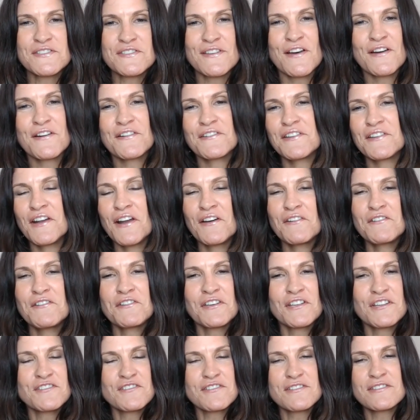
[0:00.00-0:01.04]
So, you
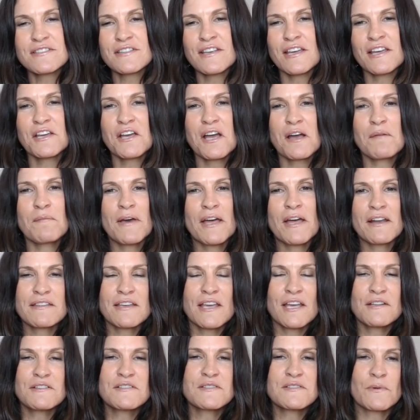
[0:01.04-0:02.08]
can just like
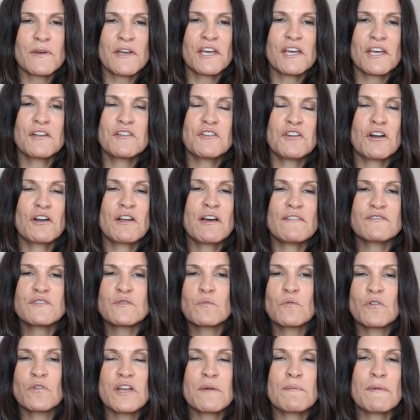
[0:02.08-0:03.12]
gate swing and you don't have to
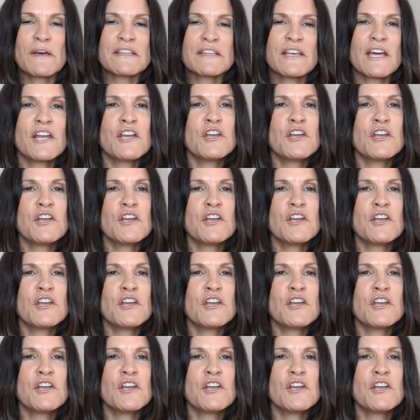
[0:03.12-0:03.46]
worry about that.